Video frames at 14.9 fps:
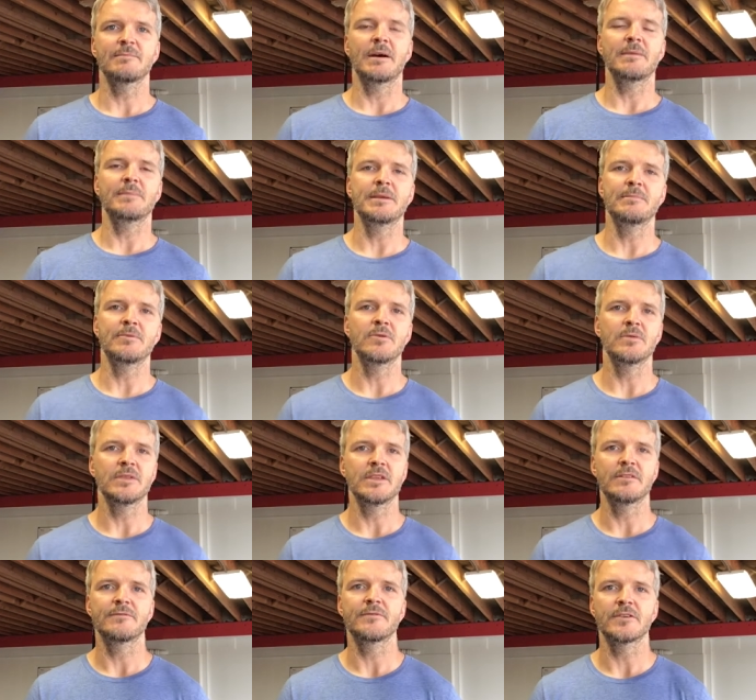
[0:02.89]
by people when
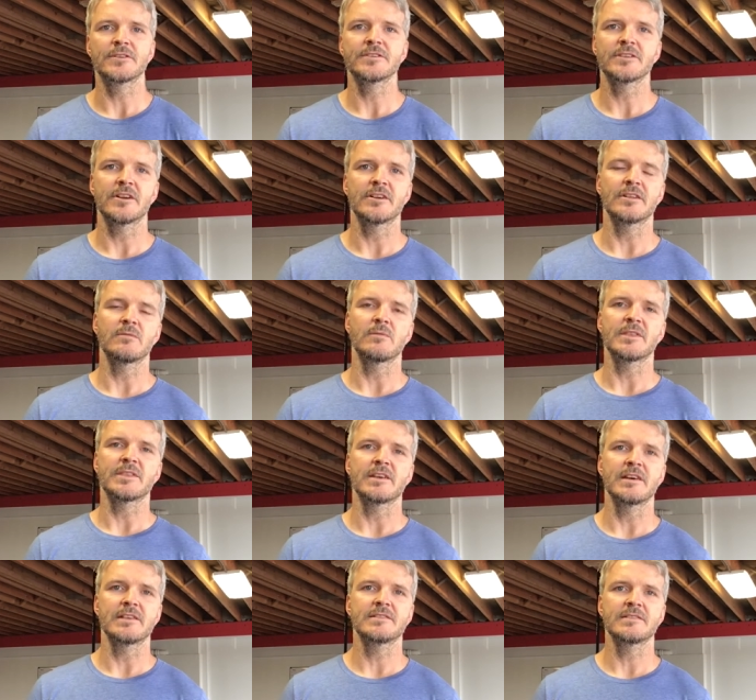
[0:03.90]
they're first starting with
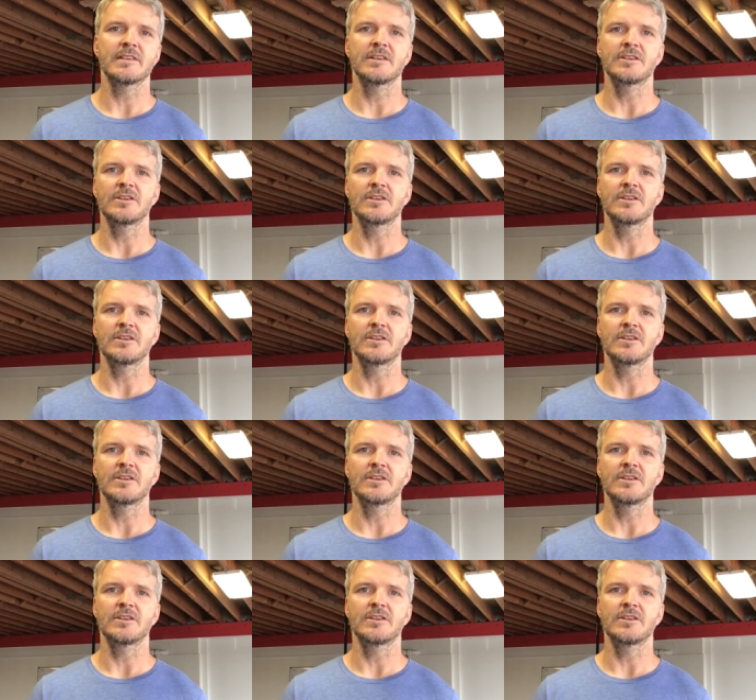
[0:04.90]
us,